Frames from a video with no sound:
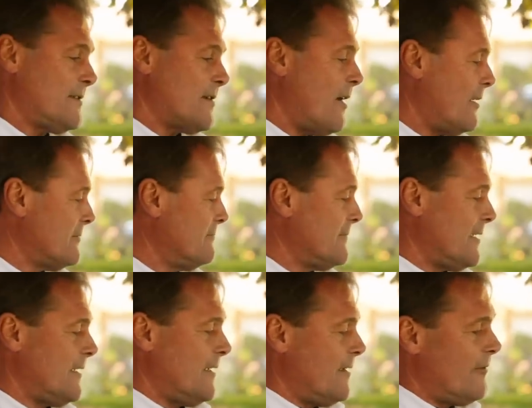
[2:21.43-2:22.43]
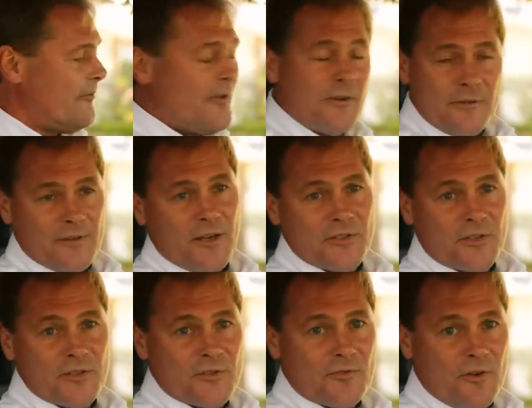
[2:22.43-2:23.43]
It's all finger
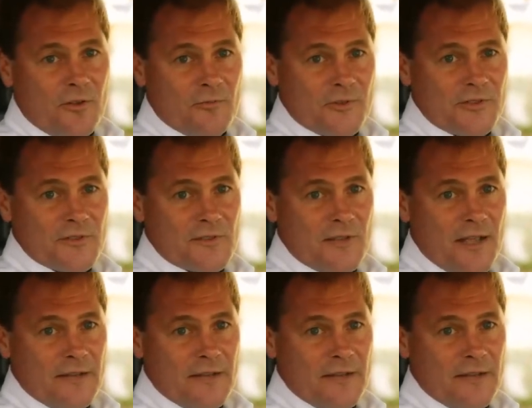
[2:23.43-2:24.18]
touch control, which is